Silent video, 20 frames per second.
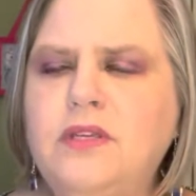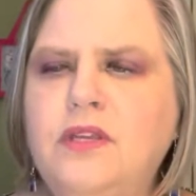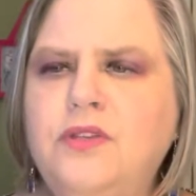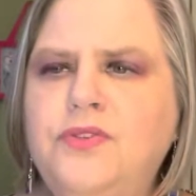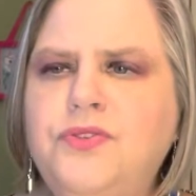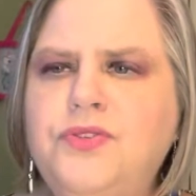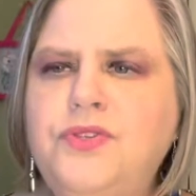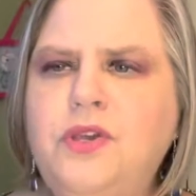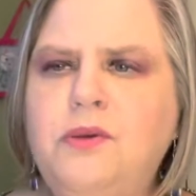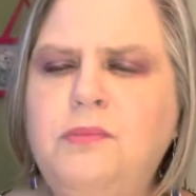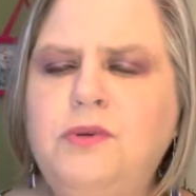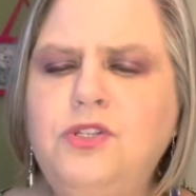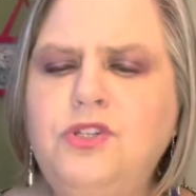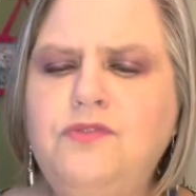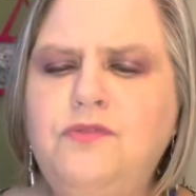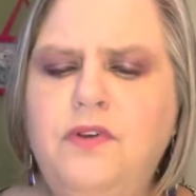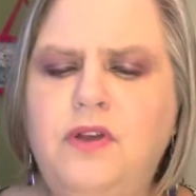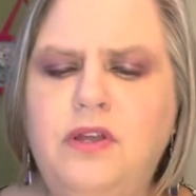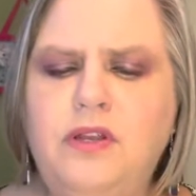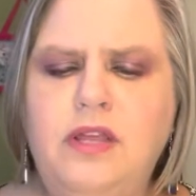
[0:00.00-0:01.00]
It's so much
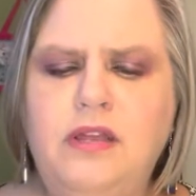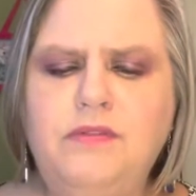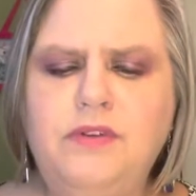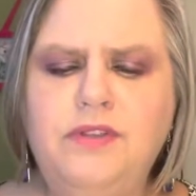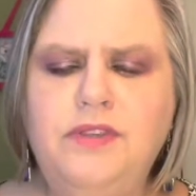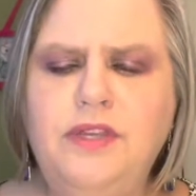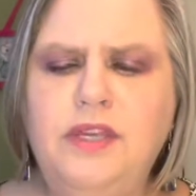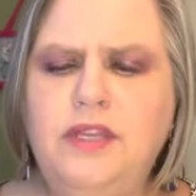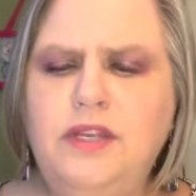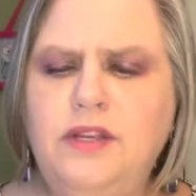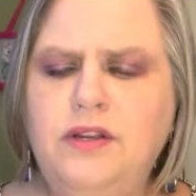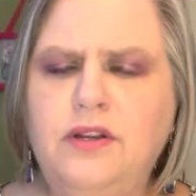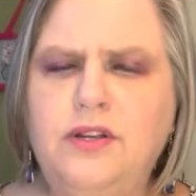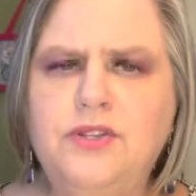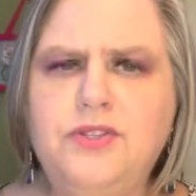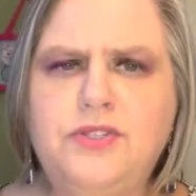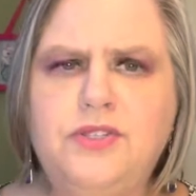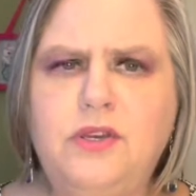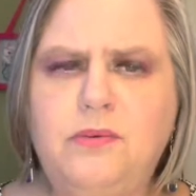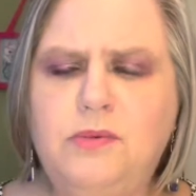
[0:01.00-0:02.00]
fun. Everything in here
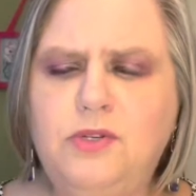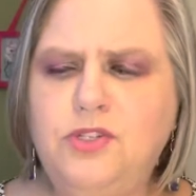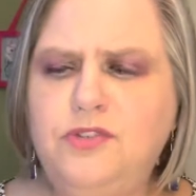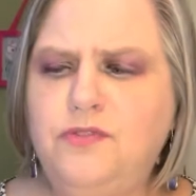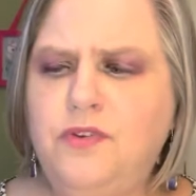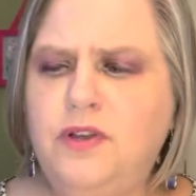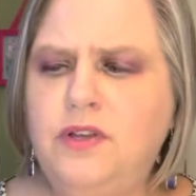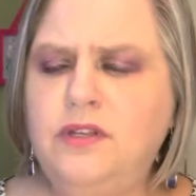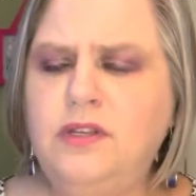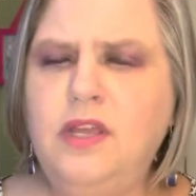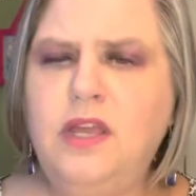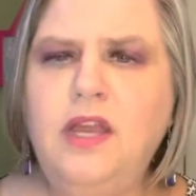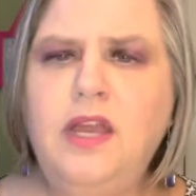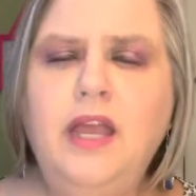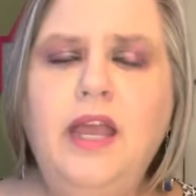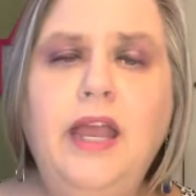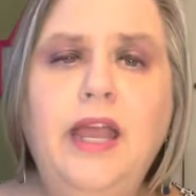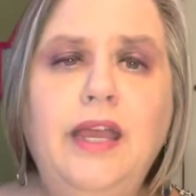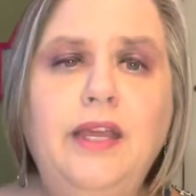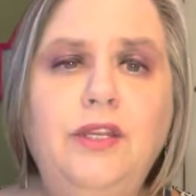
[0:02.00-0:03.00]
is so much fun
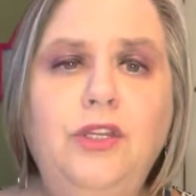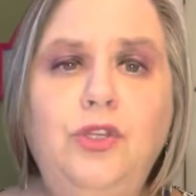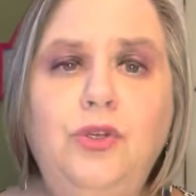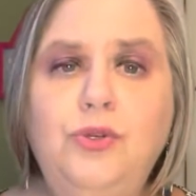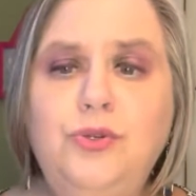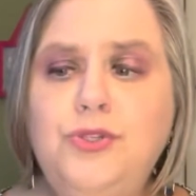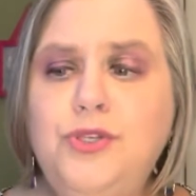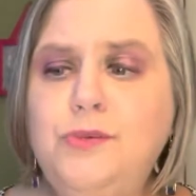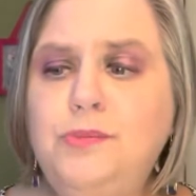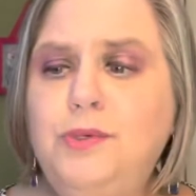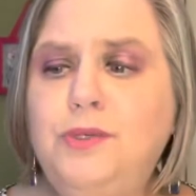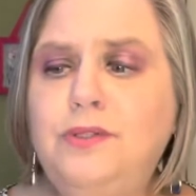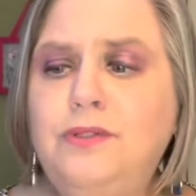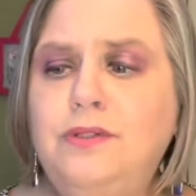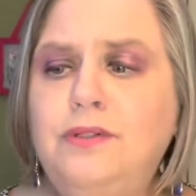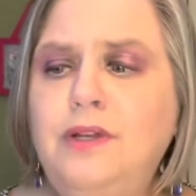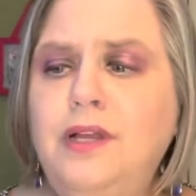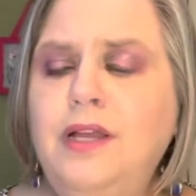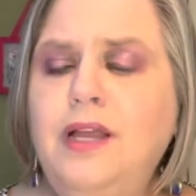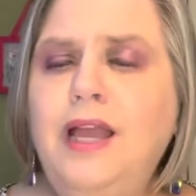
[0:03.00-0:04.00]
and
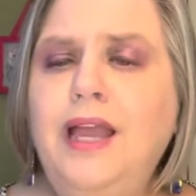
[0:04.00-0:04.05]
usable.